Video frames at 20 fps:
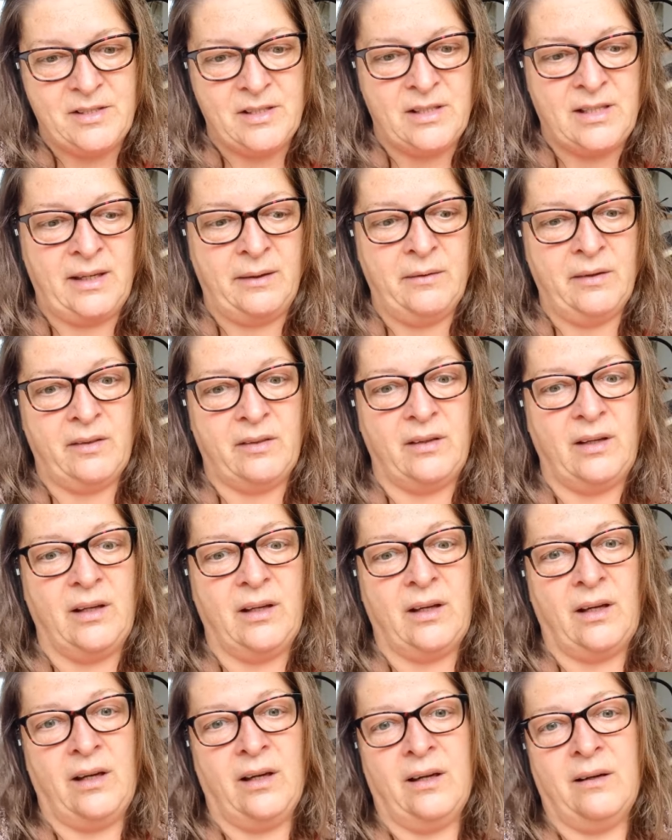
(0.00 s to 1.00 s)
they were
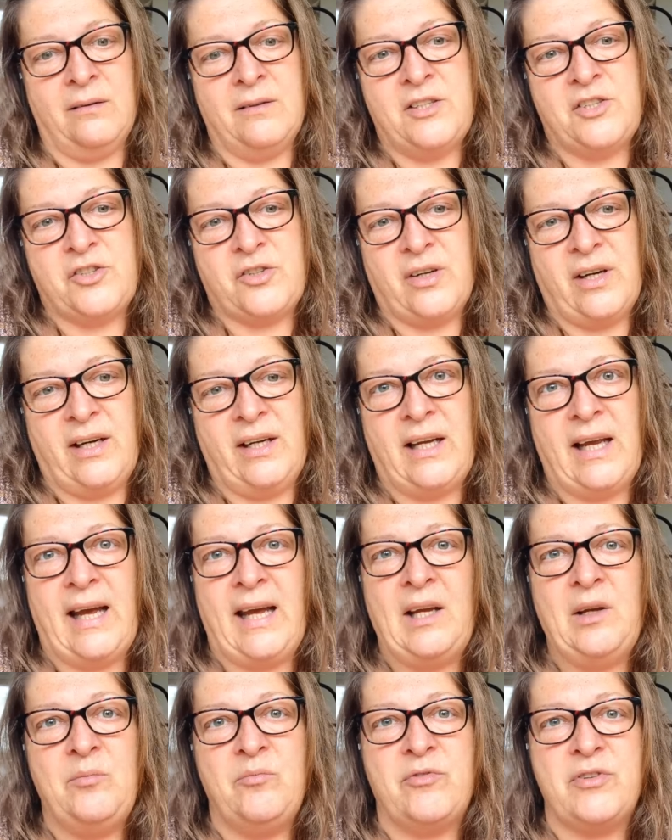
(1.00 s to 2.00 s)
thinking I was trying to
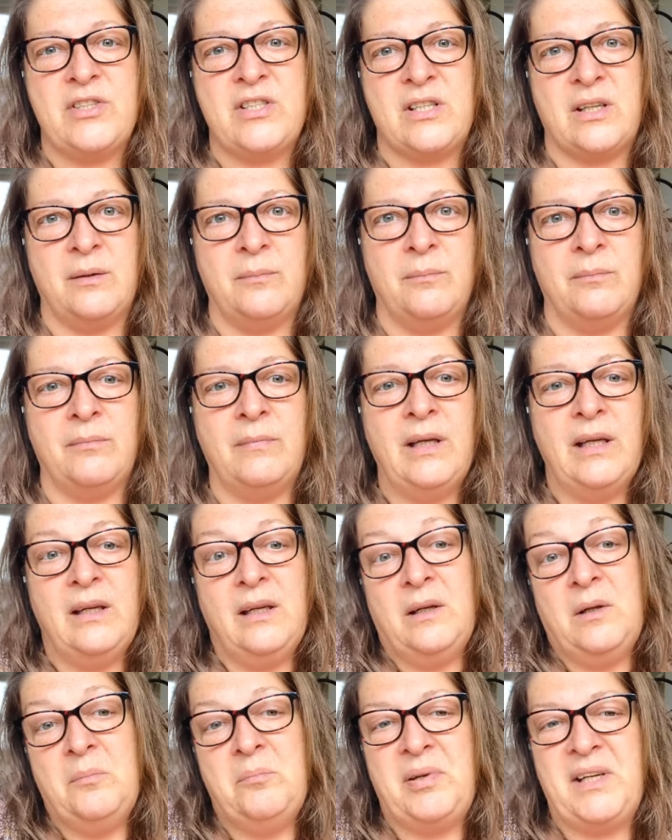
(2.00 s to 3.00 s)
aim for some
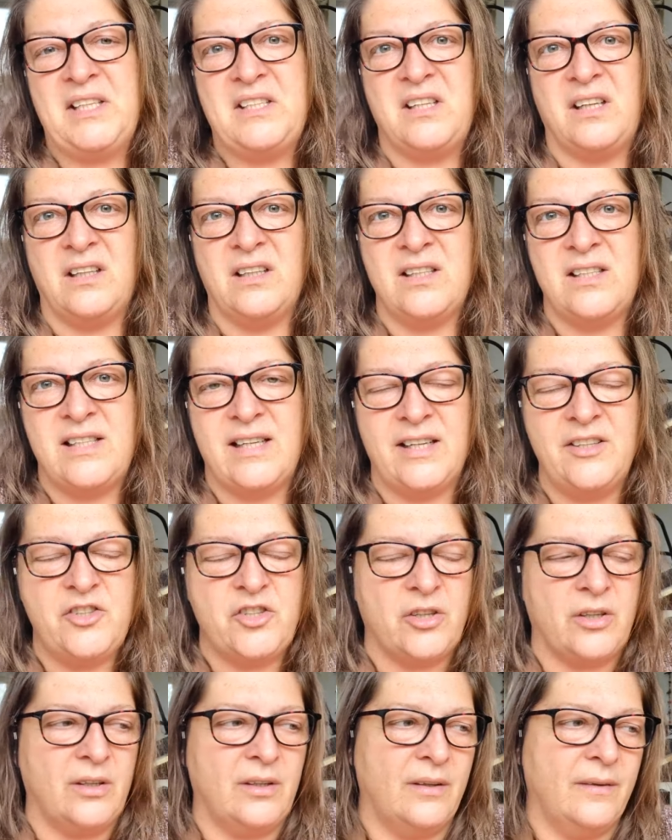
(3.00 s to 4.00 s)
pity and
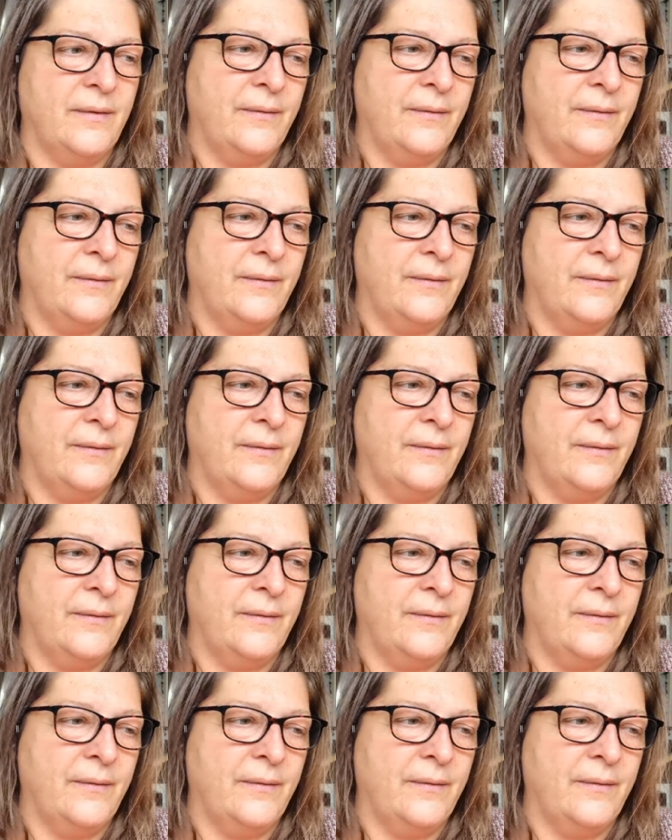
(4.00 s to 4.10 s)
attention.